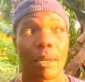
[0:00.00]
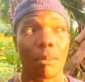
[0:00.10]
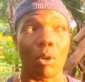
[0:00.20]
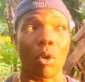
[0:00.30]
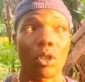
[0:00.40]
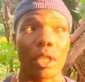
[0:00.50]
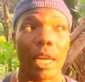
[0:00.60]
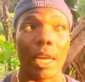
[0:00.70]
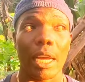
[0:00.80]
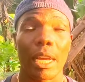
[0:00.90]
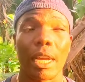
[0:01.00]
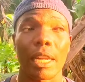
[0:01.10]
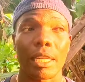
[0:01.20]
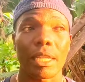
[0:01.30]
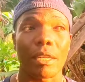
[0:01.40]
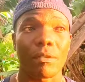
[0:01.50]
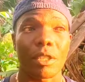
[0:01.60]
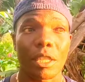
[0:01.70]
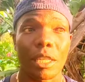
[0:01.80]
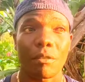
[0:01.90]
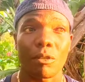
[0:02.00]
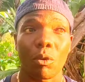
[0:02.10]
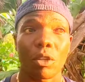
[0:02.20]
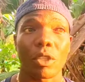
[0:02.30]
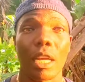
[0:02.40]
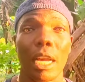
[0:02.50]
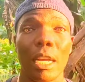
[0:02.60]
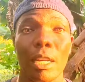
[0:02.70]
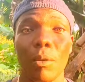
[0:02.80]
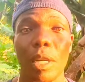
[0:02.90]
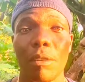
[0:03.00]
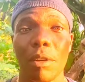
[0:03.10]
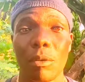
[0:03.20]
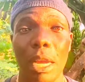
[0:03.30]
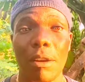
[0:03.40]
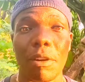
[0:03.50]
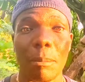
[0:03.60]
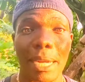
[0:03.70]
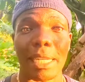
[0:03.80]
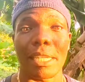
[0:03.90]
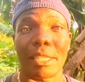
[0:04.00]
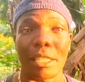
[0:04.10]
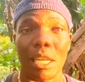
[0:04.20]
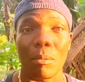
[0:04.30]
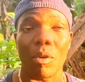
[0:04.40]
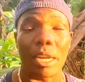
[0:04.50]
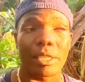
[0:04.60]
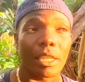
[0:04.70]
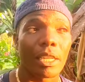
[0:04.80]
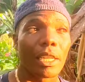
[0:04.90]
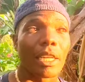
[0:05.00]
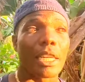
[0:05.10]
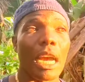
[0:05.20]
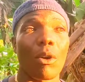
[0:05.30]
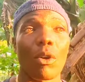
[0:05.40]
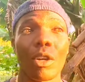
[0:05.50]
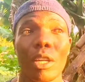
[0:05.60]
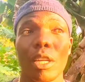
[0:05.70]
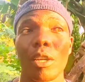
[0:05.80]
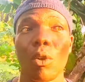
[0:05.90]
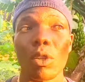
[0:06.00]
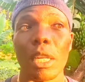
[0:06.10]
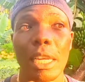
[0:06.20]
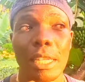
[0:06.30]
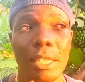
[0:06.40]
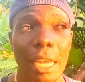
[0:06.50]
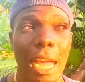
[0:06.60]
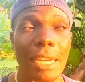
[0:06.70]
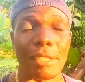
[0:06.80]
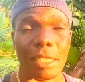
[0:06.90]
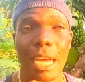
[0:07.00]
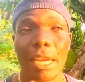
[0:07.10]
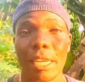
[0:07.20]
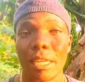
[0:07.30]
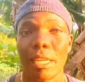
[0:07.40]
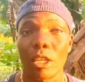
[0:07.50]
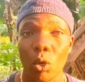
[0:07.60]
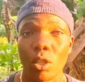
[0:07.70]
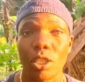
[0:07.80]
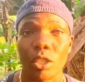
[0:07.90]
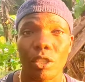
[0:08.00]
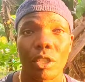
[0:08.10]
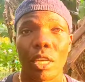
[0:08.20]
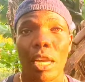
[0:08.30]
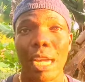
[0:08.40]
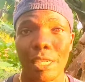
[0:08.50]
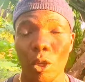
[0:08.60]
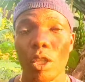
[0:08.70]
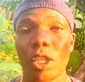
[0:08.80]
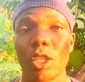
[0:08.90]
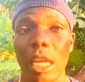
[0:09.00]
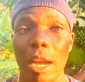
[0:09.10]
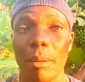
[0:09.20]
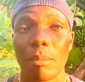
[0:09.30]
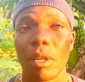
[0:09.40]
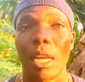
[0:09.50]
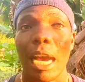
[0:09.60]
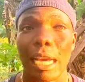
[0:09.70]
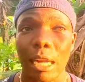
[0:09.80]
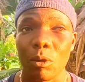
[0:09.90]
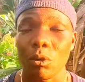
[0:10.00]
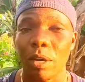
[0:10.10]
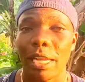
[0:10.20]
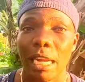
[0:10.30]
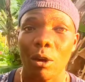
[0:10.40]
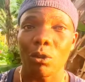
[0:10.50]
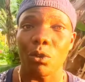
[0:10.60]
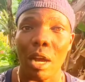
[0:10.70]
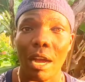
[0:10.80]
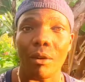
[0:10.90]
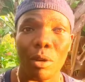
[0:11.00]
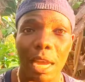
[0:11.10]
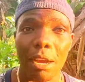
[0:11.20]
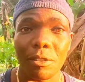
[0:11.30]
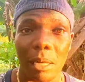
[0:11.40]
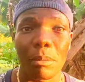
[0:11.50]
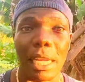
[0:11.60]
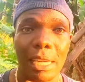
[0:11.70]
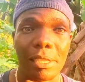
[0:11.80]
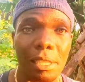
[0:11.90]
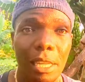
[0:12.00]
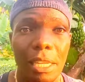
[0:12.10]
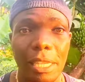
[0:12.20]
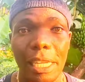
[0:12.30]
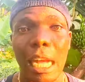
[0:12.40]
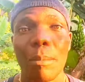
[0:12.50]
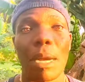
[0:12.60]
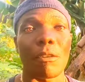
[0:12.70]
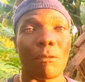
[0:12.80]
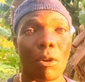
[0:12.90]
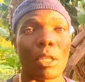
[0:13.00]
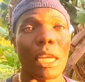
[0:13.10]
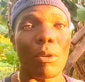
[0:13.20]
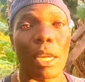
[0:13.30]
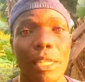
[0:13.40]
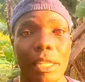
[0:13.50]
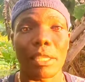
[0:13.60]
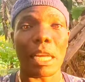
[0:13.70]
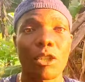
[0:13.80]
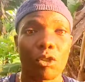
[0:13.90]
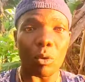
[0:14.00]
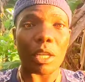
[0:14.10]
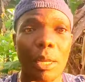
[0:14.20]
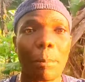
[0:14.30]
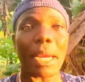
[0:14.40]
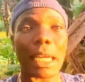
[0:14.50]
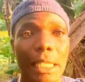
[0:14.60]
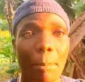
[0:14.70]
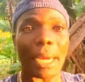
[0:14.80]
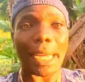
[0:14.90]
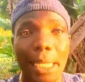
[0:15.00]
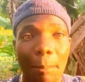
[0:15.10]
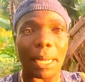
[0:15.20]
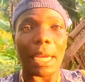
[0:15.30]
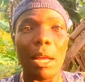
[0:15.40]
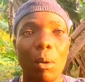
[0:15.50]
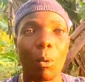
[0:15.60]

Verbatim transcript: because uh, uh, Davy, was uh, whenever we have a market in Nyabuhanse, now he goes and and tie donkeys, and donkeys come around where now you have we have some dust. They come and fall down and they start doing paragacha paragacha para.